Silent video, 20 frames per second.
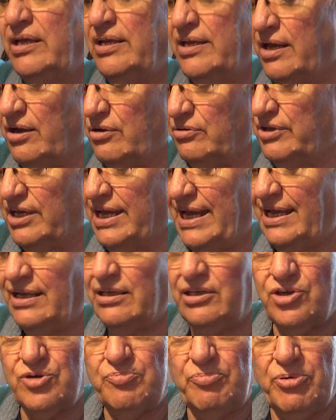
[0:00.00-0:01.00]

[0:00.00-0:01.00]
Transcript: Now the candle is